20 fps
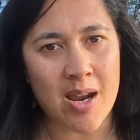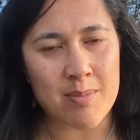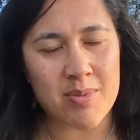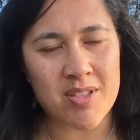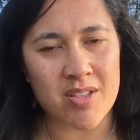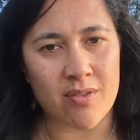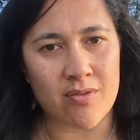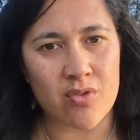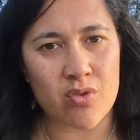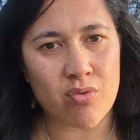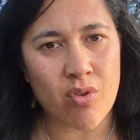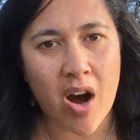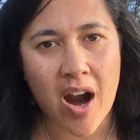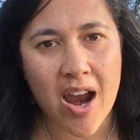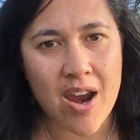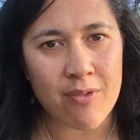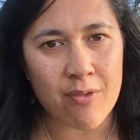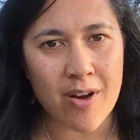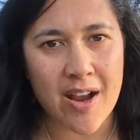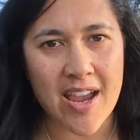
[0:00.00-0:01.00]
of
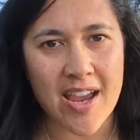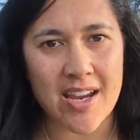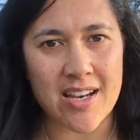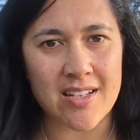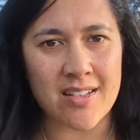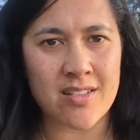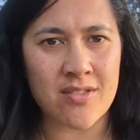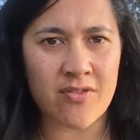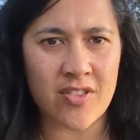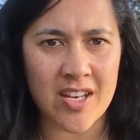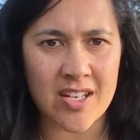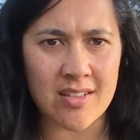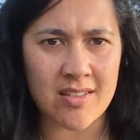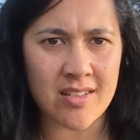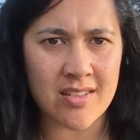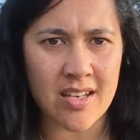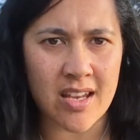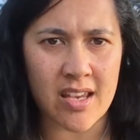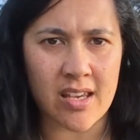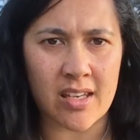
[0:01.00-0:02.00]
driveways,
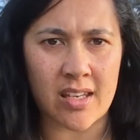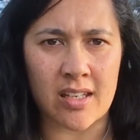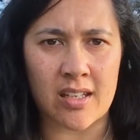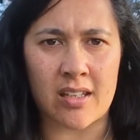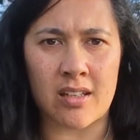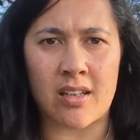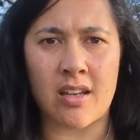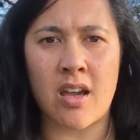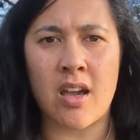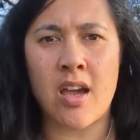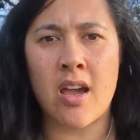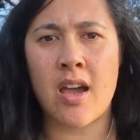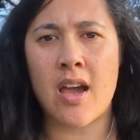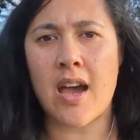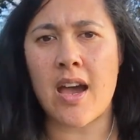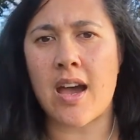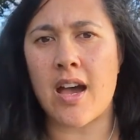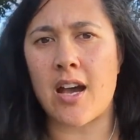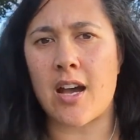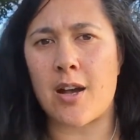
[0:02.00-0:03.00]
fencing,
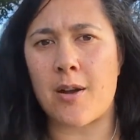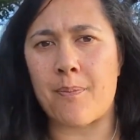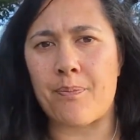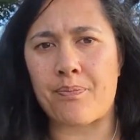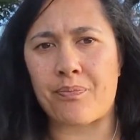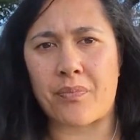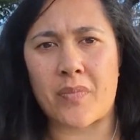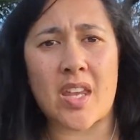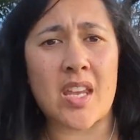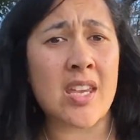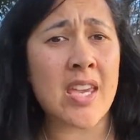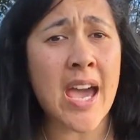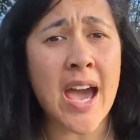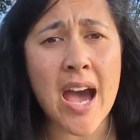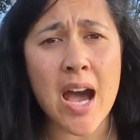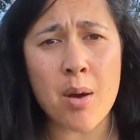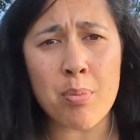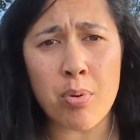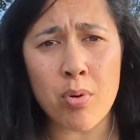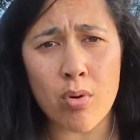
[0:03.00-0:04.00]

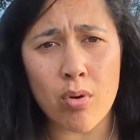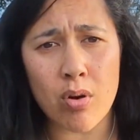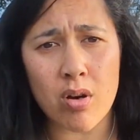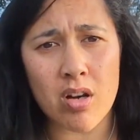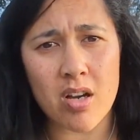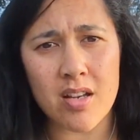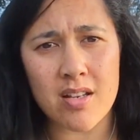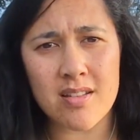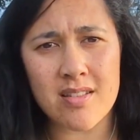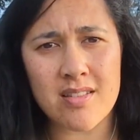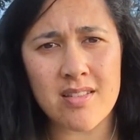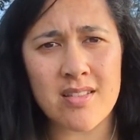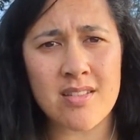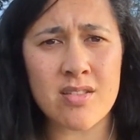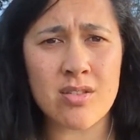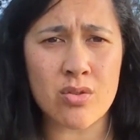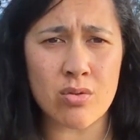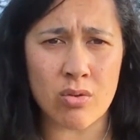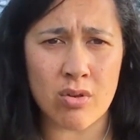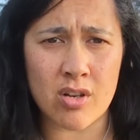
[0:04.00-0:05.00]
carports,
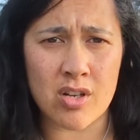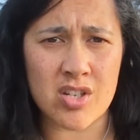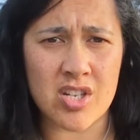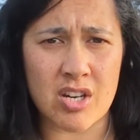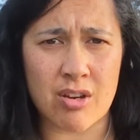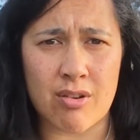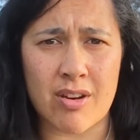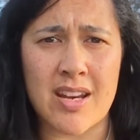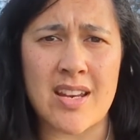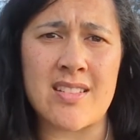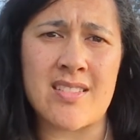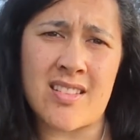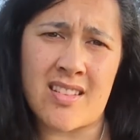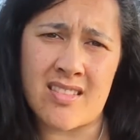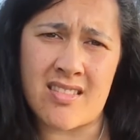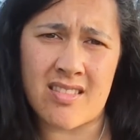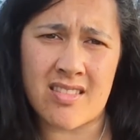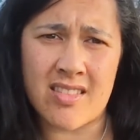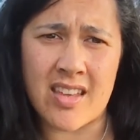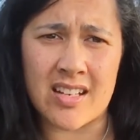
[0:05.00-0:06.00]
storage areas and
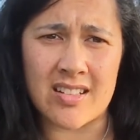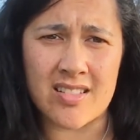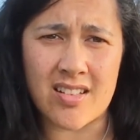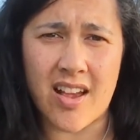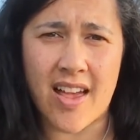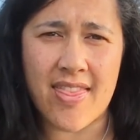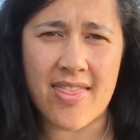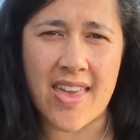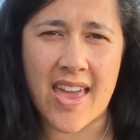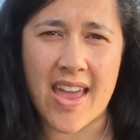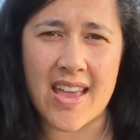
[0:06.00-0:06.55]
things like that.